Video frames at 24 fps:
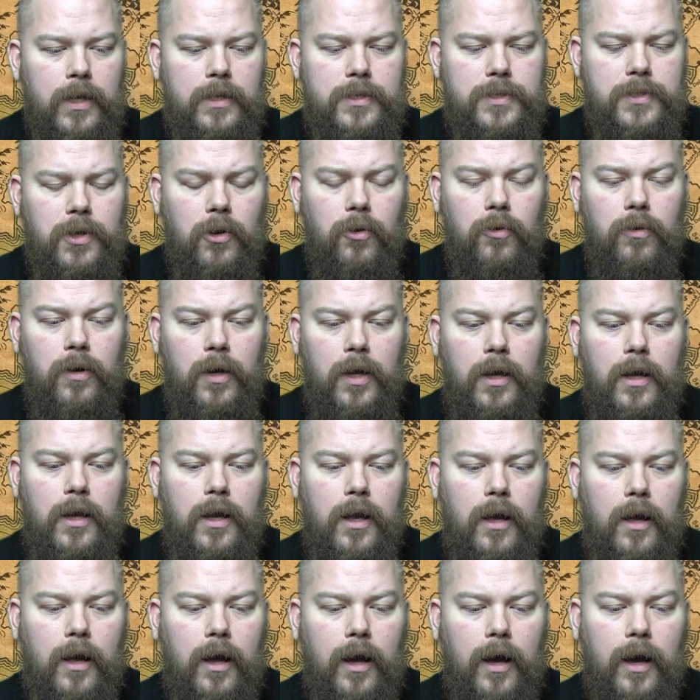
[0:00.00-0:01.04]
So
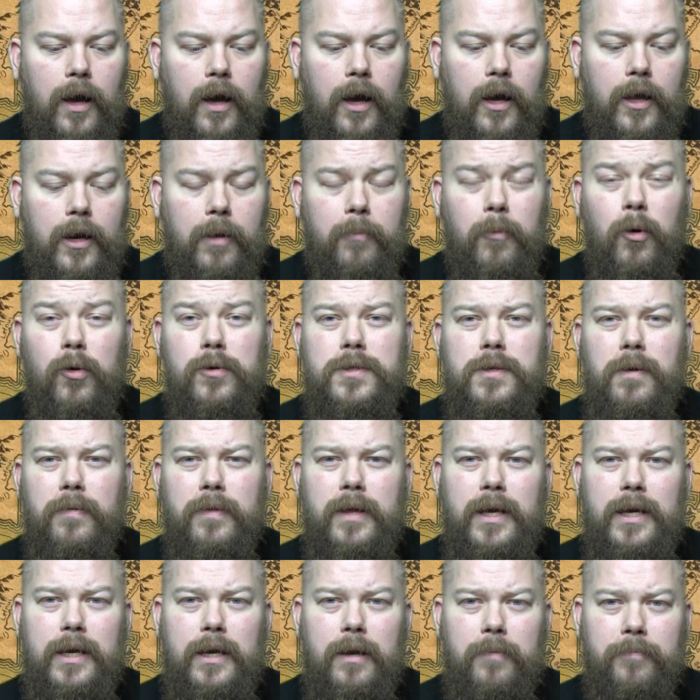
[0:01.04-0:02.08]
and I'm also
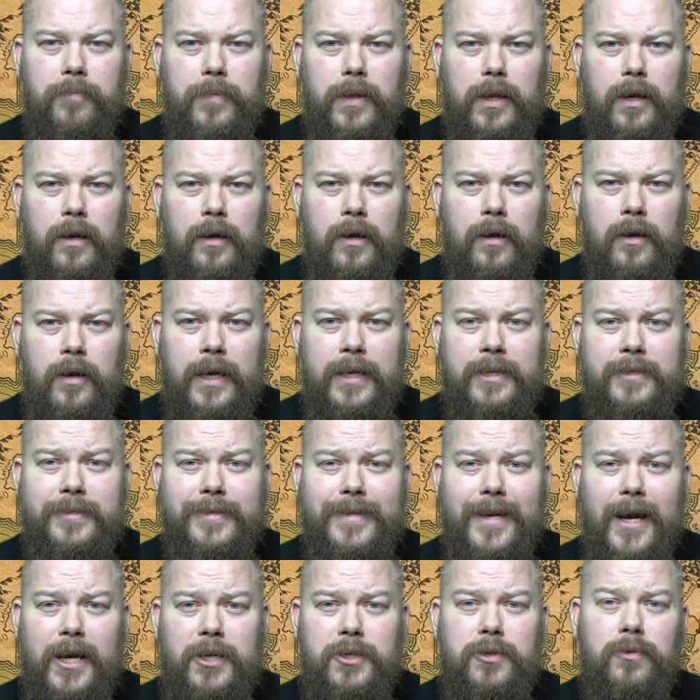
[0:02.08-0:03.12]
the
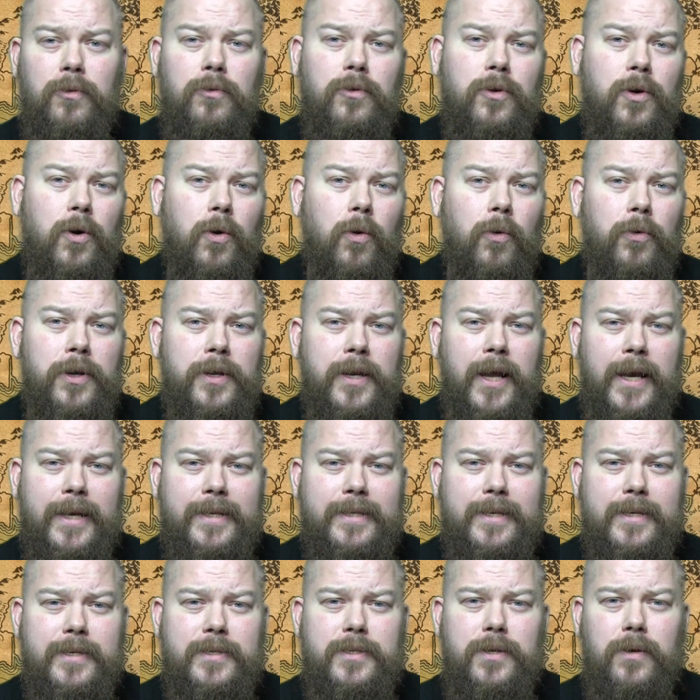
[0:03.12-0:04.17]
international
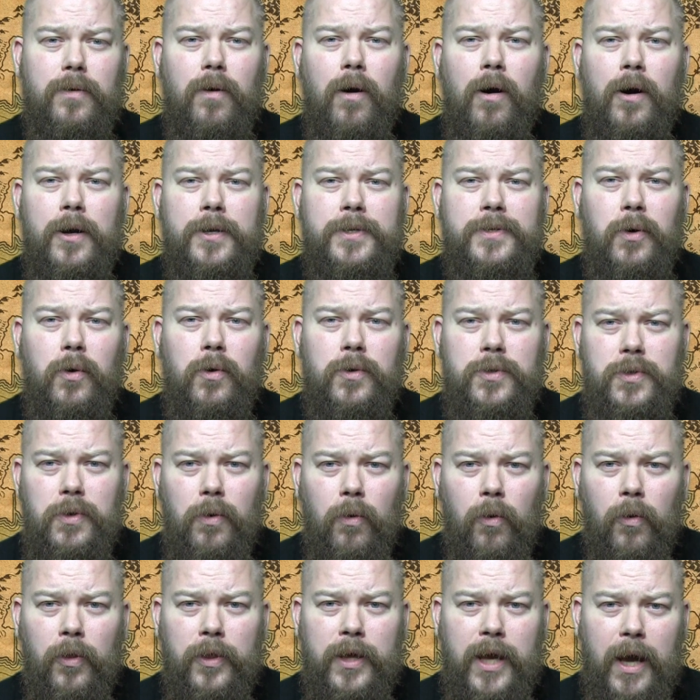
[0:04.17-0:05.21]
coordinator, so I talk to
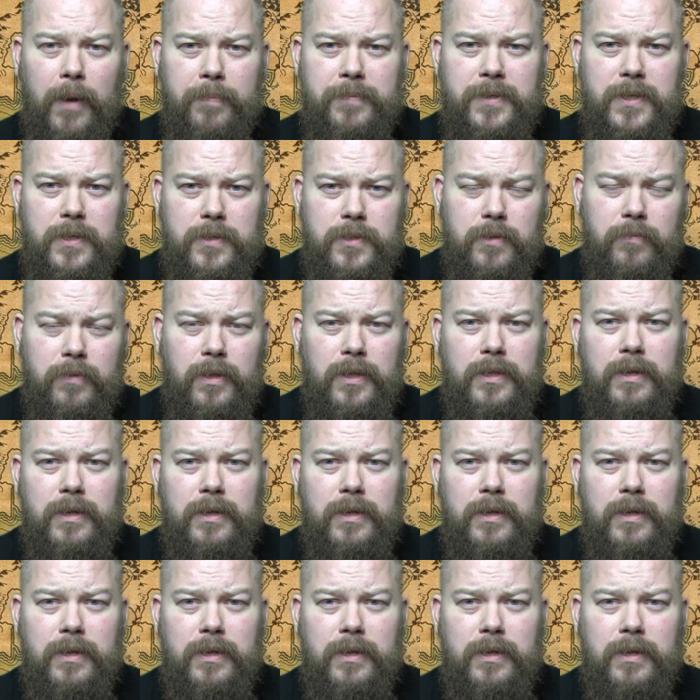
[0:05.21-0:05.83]
all the captains of